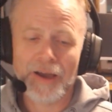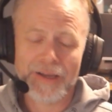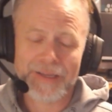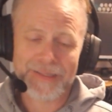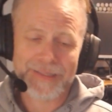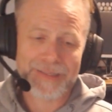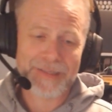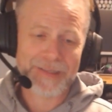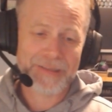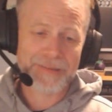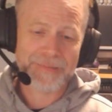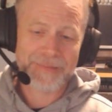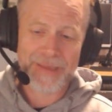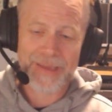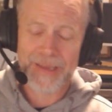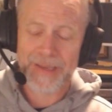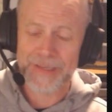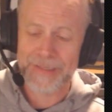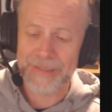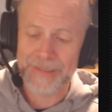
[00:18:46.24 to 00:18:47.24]
and then the
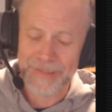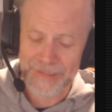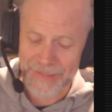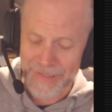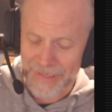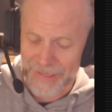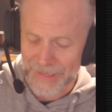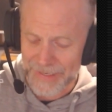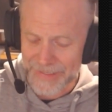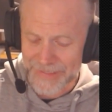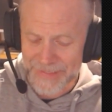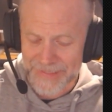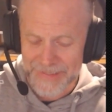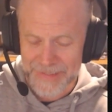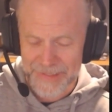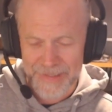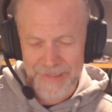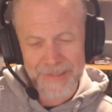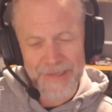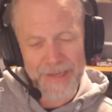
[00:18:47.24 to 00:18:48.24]
thing and then the
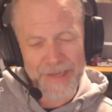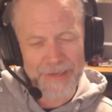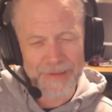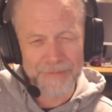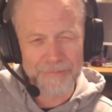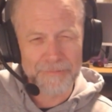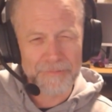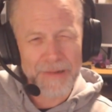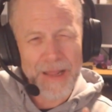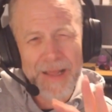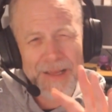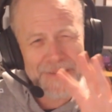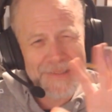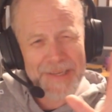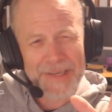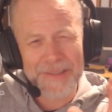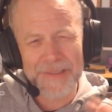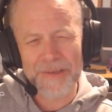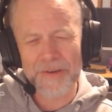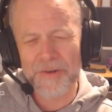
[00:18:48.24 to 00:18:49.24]
kiss, and not
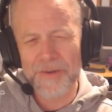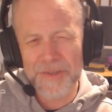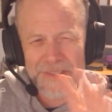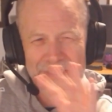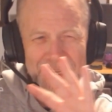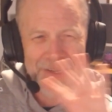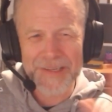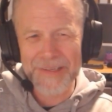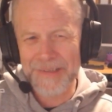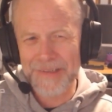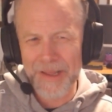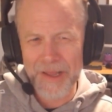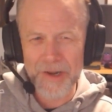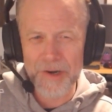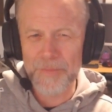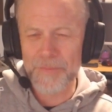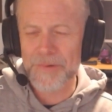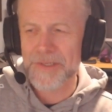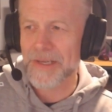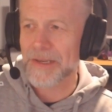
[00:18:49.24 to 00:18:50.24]
exactly. Earl's not
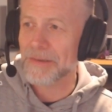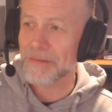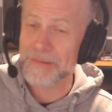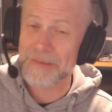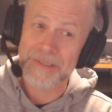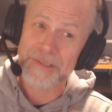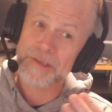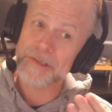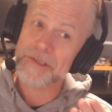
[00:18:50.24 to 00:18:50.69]
100%. It's a good